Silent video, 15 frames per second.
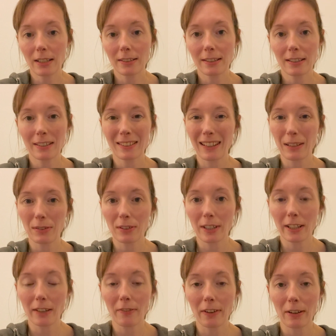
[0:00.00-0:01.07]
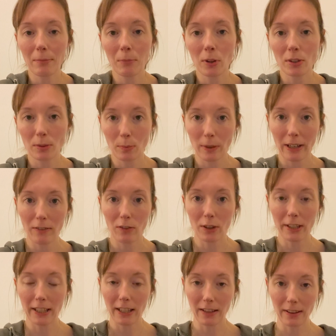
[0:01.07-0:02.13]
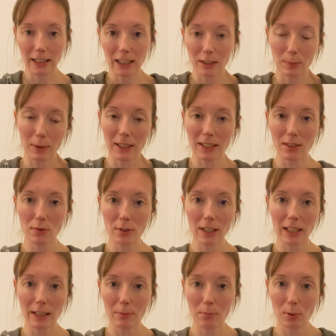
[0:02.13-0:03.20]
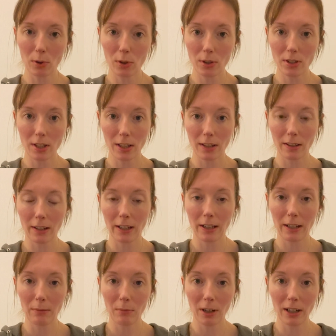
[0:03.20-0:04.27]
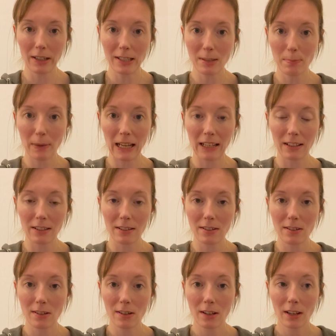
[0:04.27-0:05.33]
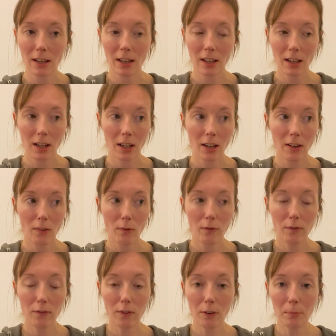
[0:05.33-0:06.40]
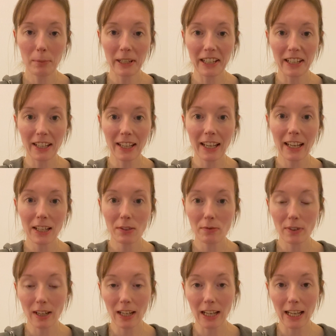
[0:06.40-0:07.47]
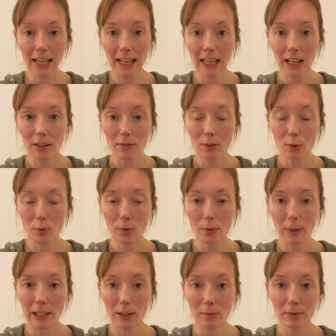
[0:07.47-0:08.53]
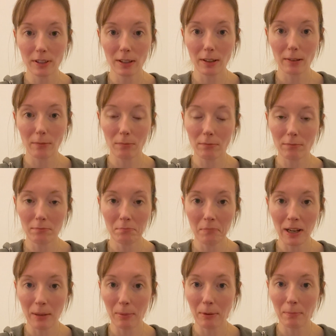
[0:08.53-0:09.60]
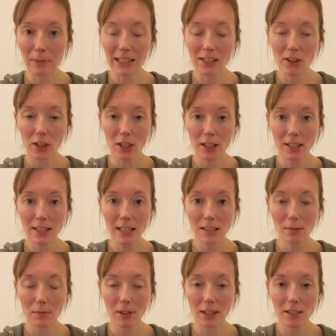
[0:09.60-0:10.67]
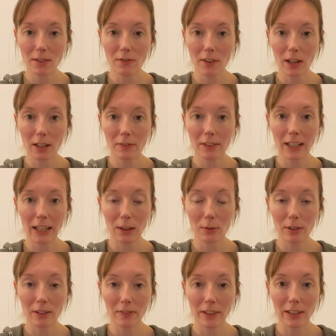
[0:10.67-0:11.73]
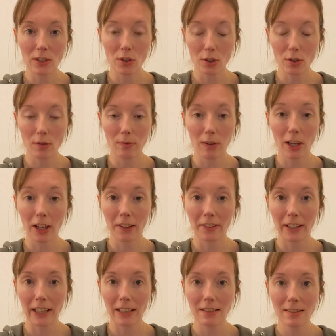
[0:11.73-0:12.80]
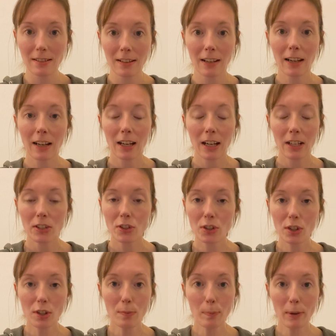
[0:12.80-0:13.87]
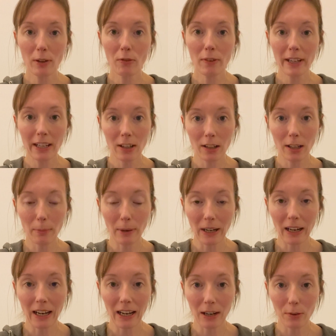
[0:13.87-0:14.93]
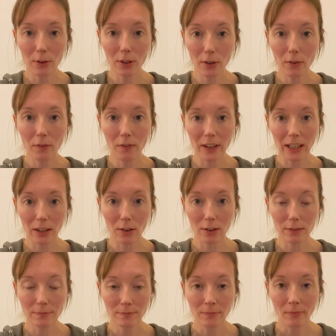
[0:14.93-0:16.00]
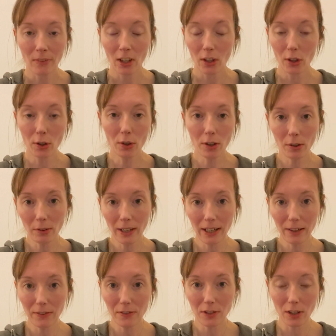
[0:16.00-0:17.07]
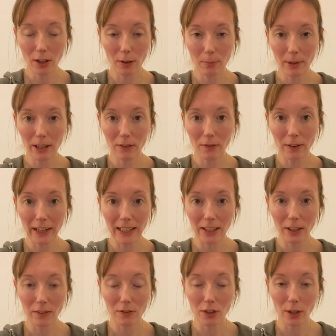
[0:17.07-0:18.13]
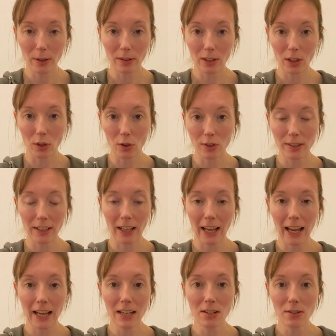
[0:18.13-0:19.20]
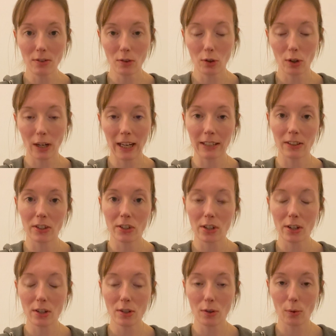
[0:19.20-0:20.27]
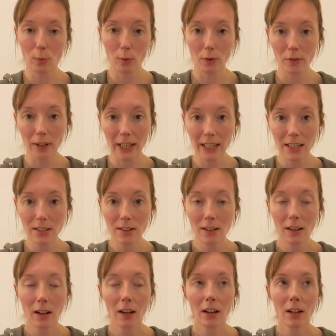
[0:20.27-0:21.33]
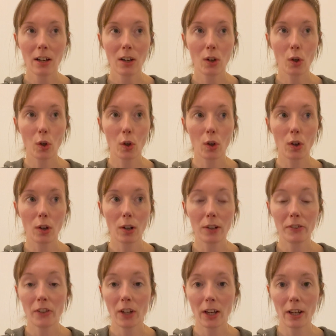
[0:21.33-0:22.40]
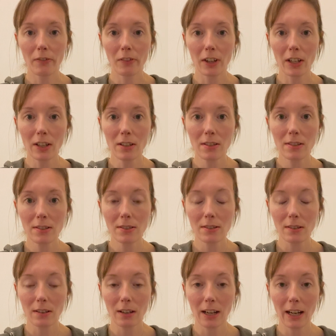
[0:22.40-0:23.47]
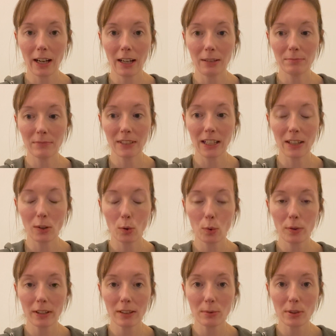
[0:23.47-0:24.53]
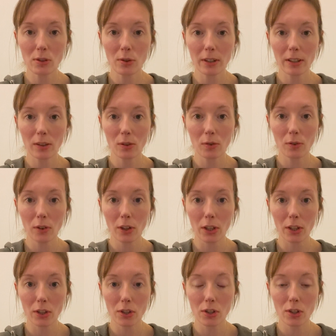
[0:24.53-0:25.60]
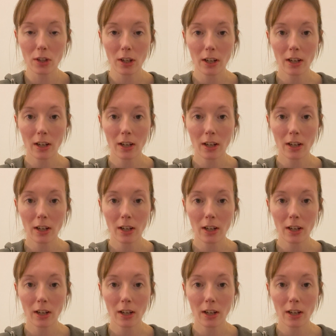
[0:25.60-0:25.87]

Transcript: It sounds like a very modern way of looking at things, but it is really important. I spent, from being a kid really, all the way up to maybe mid-30s, I'm 35 now, and I've only just learned this. Just be real about how you feel. You don't have to be afraid of showing that you're scared or anxious or worried or nervous. They're all things we try and crush.